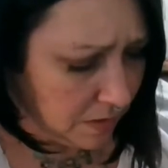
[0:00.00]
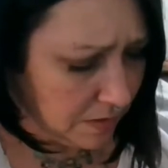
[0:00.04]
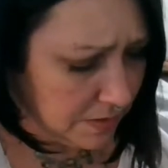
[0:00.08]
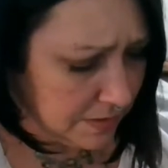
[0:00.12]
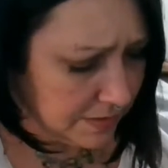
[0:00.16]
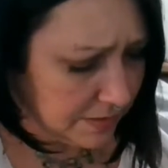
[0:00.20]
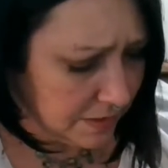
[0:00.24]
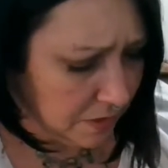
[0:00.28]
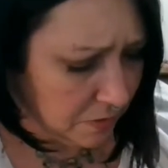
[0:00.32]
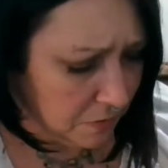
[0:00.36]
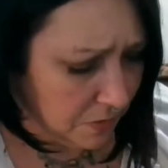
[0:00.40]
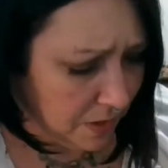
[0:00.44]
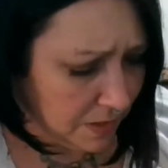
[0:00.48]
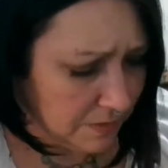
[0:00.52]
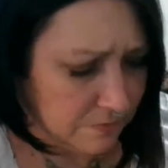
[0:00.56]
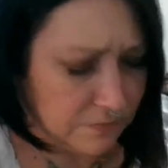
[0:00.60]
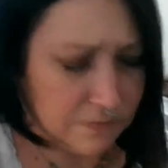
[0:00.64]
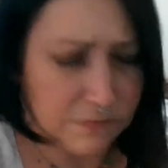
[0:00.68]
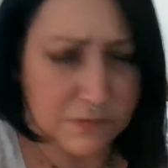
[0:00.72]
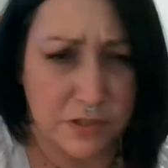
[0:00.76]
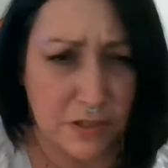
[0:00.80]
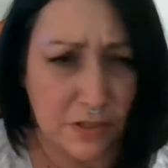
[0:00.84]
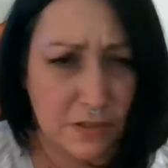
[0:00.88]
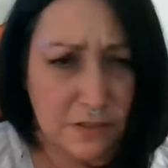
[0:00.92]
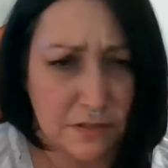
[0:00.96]
So I'm
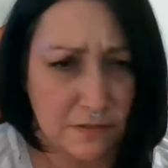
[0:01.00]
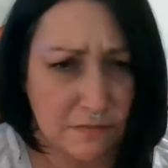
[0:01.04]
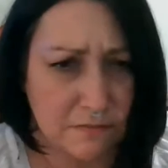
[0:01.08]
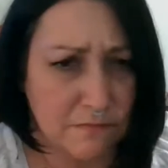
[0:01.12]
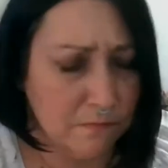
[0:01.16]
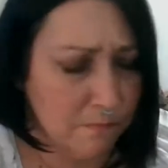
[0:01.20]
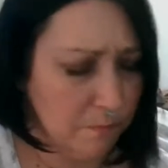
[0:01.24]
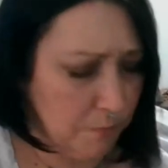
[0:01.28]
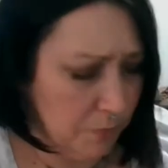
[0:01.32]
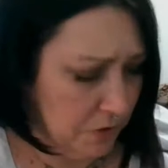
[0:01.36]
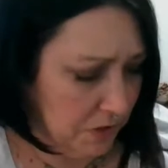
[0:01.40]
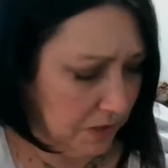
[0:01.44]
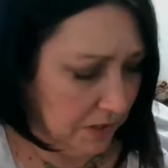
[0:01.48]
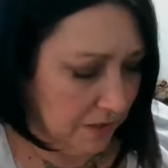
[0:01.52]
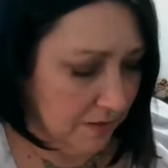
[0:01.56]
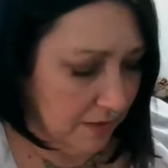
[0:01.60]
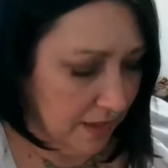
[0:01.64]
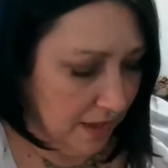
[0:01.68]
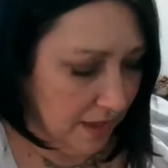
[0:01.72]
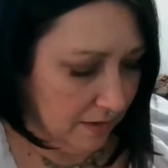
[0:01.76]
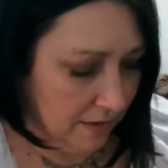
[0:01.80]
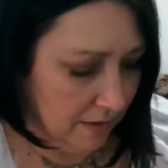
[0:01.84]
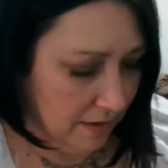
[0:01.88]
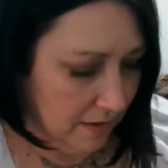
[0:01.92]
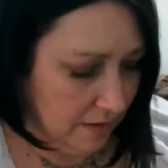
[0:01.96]
just putting
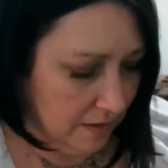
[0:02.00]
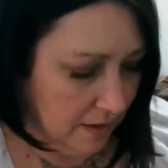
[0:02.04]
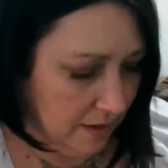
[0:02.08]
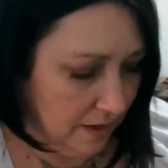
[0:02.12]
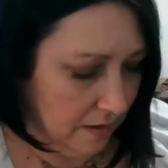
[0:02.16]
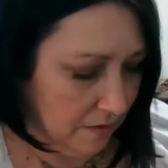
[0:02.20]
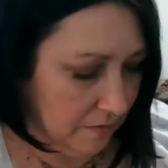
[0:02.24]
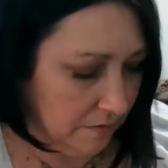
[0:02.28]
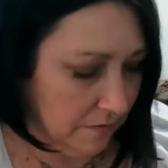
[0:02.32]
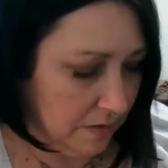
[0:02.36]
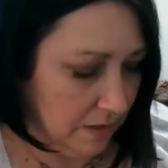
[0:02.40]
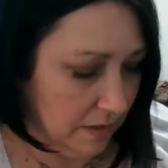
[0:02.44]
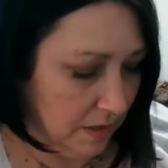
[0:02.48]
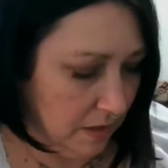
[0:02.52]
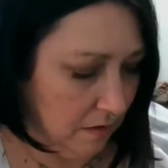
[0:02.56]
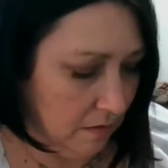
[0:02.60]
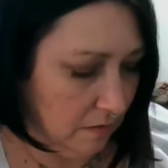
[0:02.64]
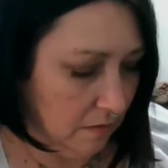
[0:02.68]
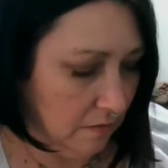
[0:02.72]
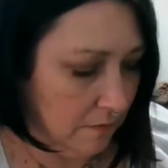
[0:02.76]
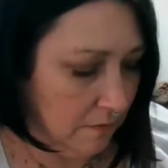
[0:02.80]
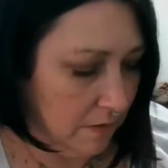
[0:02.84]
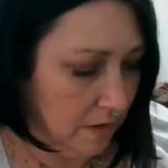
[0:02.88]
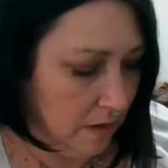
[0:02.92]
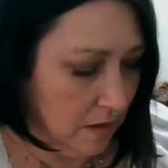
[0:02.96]
that kind of out
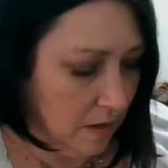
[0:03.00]
there.